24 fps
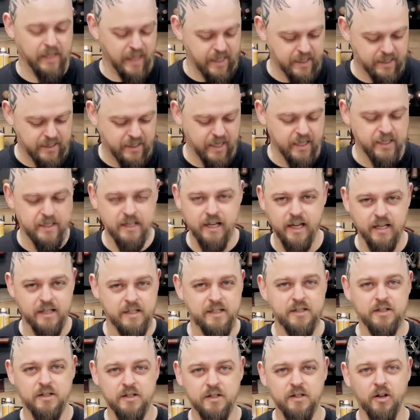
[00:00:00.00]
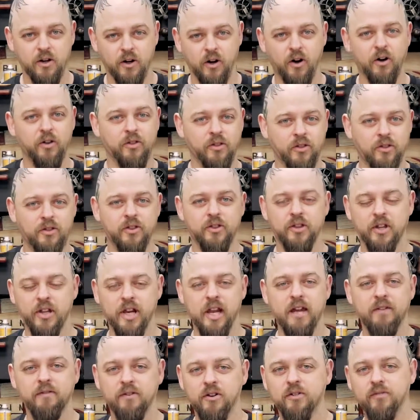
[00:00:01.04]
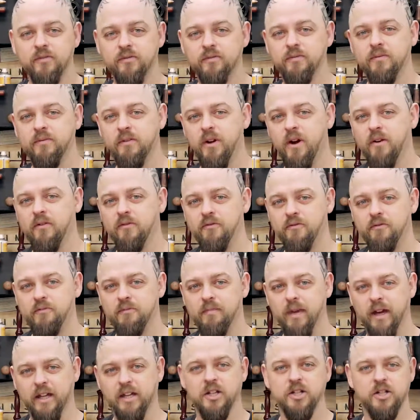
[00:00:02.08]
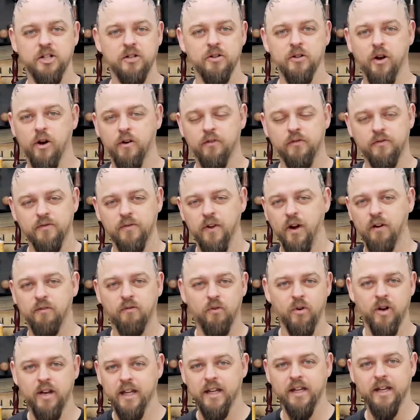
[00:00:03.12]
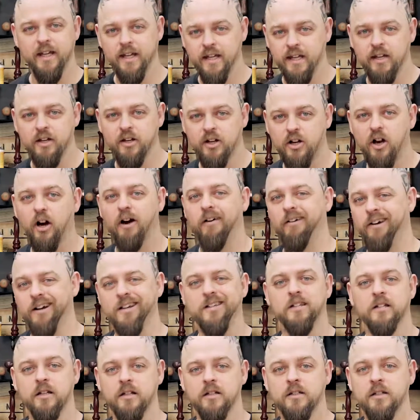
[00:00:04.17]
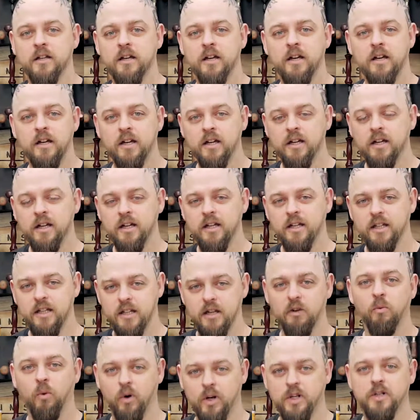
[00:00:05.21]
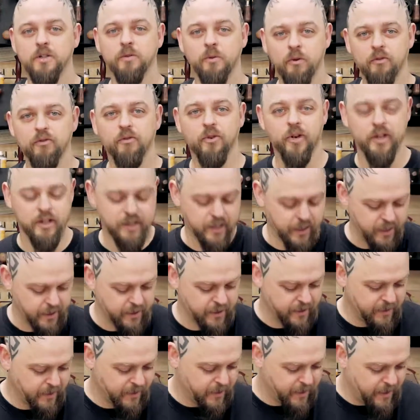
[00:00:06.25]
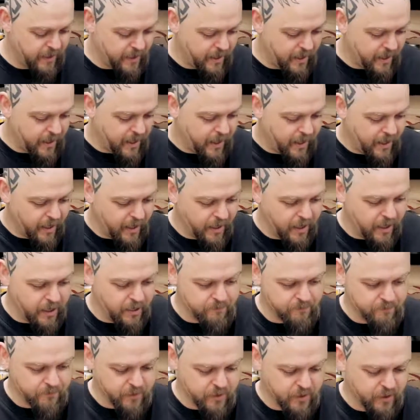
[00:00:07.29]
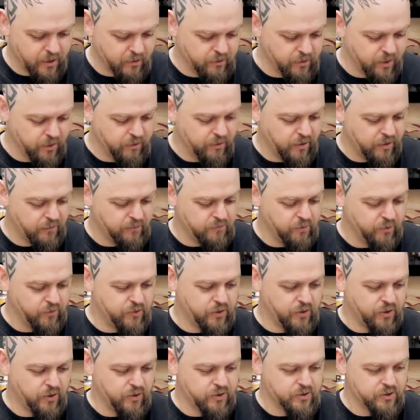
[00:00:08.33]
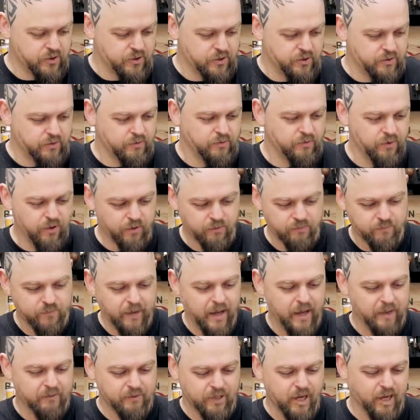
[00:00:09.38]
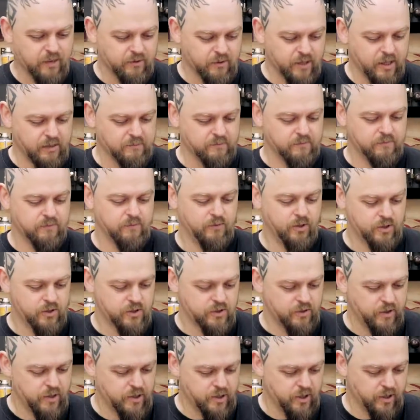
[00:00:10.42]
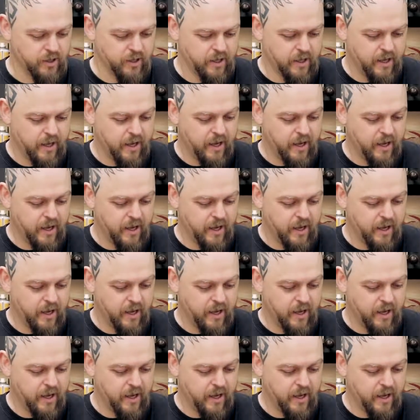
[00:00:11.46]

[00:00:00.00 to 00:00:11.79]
It's on the level of magnitude of avoiding getting in a car accident. You want to avoid that. Oh no, I've moved on to the wrong screenshot.